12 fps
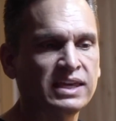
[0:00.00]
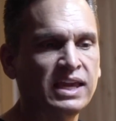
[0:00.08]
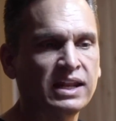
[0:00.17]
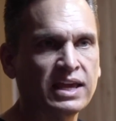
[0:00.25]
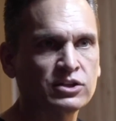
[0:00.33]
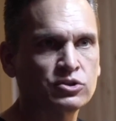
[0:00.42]
I
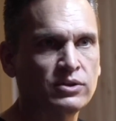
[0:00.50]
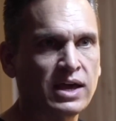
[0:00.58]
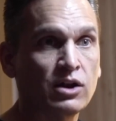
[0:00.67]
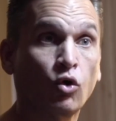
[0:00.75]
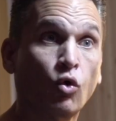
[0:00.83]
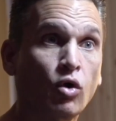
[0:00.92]
can't
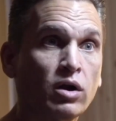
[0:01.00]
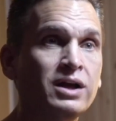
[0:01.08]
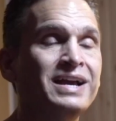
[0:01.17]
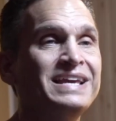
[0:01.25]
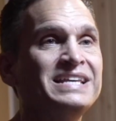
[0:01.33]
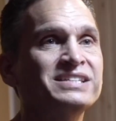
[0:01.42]
answer that
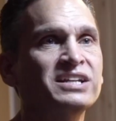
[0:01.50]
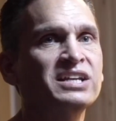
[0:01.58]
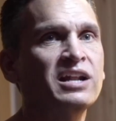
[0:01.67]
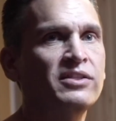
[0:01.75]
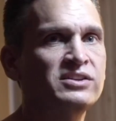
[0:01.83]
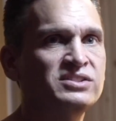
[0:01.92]
or he's
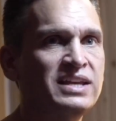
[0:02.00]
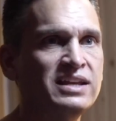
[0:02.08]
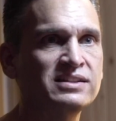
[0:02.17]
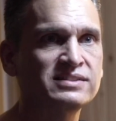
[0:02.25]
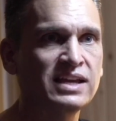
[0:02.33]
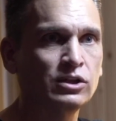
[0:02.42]
going to get on the
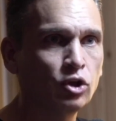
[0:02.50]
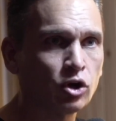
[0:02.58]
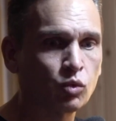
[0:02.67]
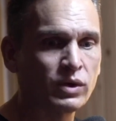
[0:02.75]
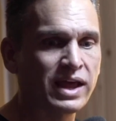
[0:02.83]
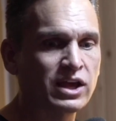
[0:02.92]
stand and say
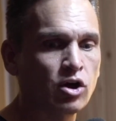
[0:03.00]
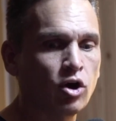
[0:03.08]
look when